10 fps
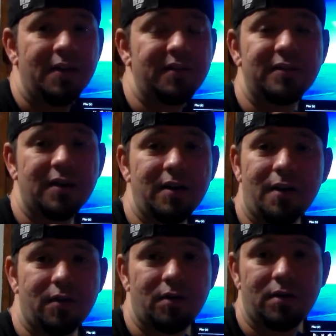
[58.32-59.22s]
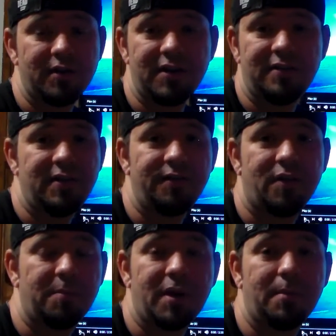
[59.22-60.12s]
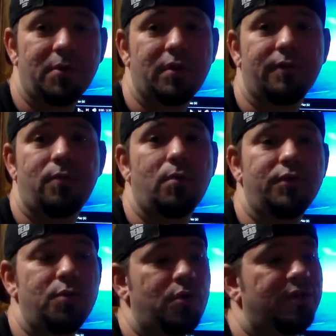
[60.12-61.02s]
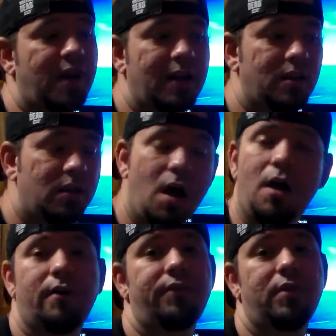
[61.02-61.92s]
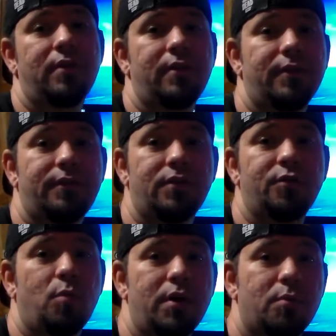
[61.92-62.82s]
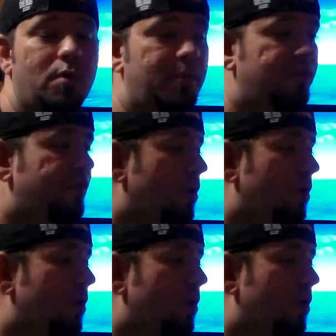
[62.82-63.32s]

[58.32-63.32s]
is another DC film that I'm looking forward to, because I loved the first Wonder Woman.